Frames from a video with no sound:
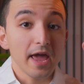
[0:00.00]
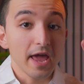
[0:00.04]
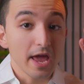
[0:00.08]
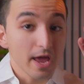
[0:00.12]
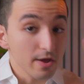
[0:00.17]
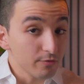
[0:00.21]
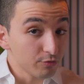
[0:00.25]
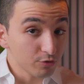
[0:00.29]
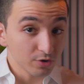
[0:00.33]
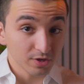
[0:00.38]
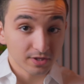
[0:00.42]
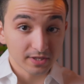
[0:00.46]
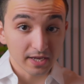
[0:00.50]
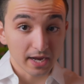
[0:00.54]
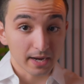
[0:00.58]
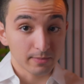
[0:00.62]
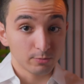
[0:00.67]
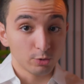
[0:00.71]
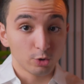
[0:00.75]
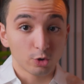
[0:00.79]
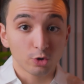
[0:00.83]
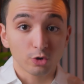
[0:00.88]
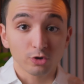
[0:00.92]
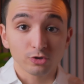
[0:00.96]
Every time
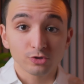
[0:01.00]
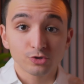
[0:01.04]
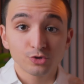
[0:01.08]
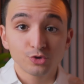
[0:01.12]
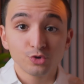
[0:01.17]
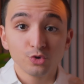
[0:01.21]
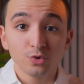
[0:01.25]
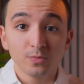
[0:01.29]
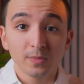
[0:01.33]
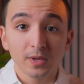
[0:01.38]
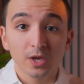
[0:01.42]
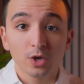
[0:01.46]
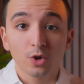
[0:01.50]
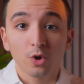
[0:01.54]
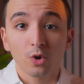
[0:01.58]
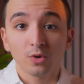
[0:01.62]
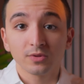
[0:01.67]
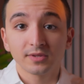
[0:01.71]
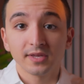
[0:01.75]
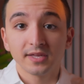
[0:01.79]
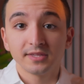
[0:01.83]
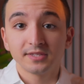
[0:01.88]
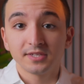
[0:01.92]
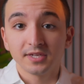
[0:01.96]
you're consuming
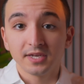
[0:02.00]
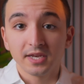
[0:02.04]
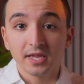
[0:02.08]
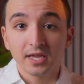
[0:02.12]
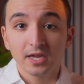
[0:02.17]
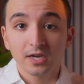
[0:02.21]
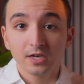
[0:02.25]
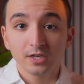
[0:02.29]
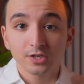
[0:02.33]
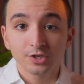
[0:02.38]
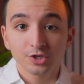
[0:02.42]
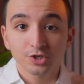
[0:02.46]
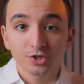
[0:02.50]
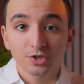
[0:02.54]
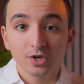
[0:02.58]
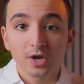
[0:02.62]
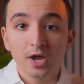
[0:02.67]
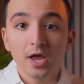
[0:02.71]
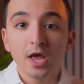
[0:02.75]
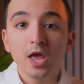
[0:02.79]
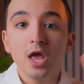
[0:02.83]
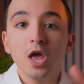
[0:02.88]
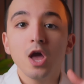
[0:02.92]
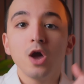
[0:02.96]
content in English,
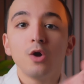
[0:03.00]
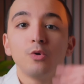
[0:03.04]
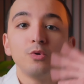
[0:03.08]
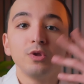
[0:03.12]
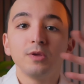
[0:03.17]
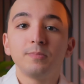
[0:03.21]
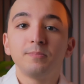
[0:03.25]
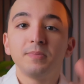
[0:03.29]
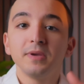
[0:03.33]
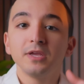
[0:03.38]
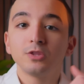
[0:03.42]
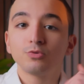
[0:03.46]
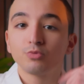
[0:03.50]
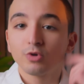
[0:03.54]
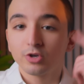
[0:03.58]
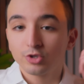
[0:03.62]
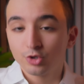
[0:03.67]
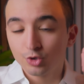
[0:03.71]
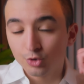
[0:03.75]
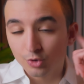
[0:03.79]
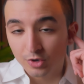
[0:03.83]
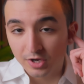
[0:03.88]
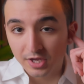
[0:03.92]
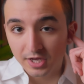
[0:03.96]
repeat
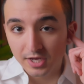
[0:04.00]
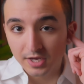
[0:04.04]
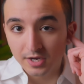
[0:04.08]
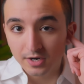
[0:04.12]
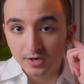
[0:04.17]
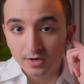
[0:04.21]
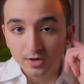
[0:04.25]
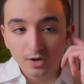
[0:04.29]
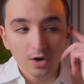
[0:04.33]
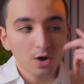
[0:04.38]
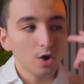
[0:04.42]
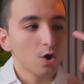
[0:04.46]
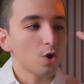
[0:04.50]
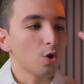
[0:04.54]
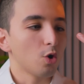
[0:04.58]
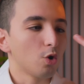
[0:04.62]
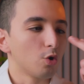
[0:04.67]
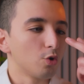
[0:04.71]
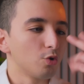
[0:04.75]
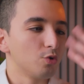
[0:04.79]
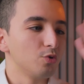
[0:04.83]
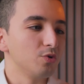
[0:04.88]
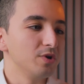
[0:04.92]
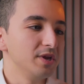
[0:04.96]
what you hear
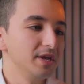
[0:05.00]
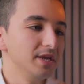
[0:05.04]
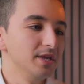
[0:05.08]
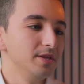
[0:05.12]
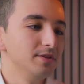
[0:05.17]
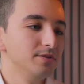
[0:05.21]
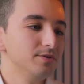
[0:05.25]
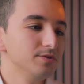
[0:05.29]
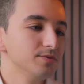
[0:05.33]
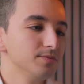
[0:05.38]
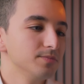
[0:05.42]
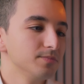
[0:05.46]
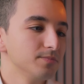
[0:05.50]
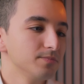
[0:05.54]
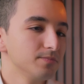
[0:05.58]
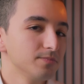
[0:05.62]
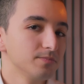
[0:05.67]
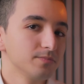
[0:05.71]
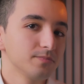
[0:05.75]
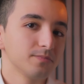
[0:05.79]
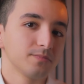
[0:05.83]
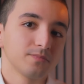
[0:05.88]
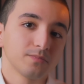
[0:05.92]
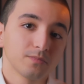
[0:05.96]
or read.
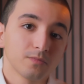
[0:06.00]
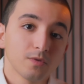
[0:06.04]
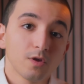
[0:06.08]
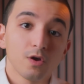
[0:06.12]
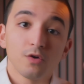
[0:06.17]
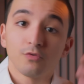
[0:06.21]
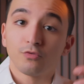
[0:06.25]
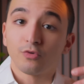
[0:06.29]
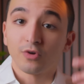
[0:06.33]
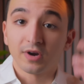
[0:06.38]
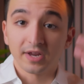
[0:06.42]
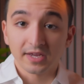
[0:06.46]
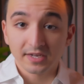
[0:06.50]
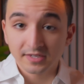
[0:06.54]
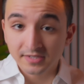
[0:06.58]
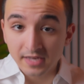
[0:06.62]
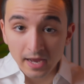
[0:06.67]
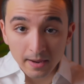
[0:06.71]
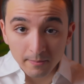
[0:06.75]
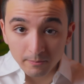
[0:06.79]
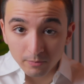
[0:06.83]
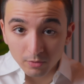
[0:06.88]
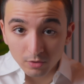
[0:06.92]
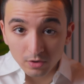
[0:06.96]
For
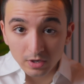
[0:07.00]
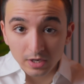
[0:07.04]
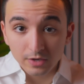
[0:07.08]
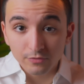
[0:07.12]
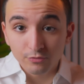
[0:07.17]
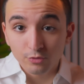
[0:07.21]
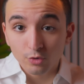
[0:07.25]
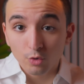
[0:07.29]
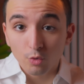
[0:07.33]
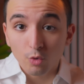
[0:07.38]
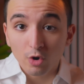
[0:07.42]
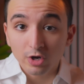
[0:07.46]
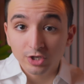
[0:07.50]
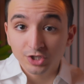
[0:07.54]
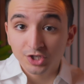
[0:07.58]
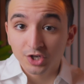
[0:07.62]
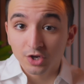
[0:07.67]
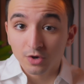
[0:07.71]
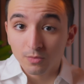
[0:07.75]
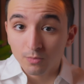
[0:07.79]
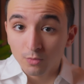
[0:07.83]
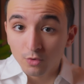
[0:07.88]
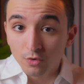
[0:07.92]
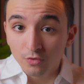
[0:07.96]
example, if you're
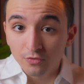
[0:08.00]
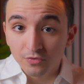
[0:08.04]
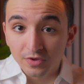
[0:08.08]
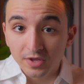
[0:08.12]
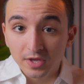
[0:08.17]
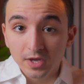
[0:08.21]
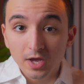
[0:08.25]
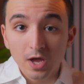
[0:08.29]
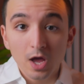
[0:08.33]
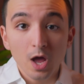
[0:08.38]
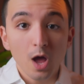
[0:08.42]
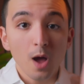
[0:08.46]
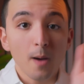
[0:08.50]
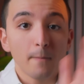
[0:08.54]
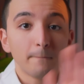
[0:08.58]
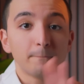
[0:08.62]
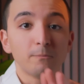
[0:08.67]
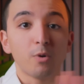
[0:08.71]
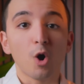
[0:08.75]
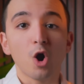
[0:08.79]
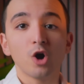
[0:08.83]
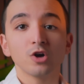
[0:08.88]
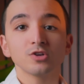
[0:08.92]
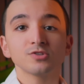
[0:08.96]
watching a movie,
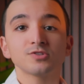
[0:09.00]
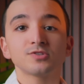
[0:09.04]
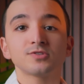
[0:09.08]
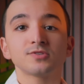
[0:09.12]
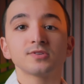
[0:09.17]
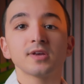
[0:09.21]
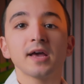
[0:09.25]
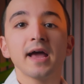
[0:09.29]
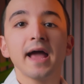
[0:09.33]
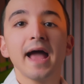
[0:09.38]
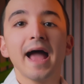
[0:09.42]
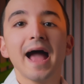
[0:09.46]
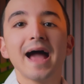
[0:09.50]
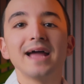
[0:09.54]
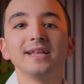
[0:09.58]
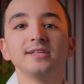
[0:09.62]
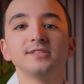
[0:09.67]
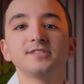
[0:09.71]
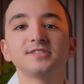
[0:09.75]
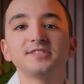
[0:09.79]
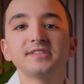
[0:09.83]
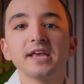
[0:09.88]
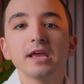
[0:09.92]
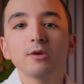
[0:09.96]
pause
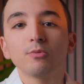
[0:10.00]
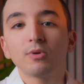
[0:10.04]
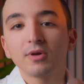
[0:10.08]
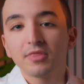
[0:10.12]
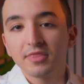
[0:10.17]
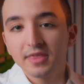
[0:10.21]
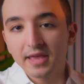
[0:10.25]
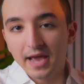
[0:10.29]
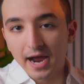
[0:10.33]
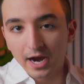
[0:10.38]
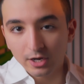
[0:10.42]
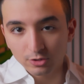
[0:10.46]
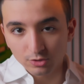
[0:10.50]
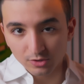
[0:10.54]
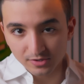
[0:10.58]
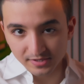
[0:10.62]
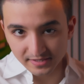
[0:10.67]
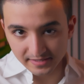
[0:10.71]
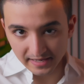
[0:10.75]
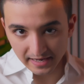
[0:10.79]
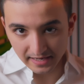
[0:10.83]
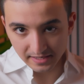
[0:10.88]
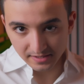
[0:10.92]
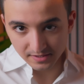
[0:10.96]
and say what the actor
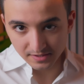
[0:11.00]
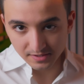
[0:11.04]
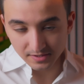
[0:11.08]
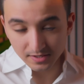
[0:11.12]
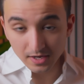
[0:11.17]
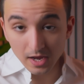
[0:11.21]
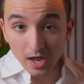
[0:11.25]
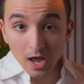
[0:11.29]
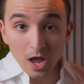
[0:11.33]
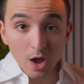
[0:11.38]
says.